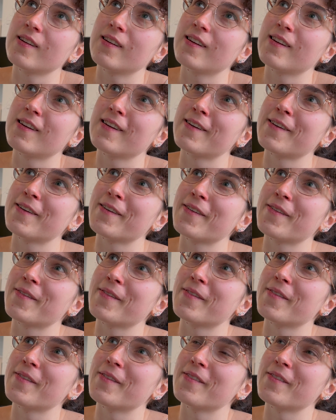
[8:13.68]

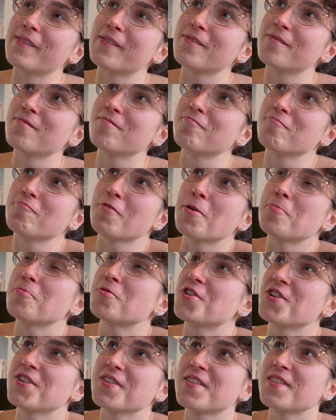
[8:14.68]
uh, I'm
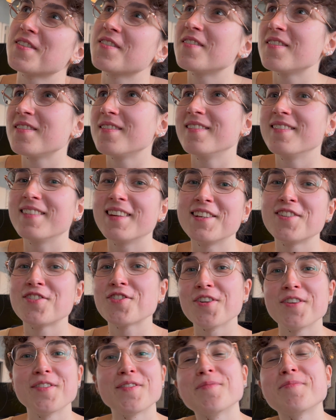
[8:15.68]
just
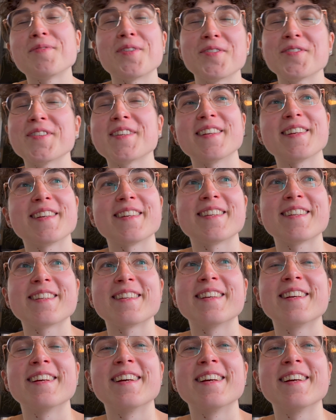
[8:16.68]
enjoying the process.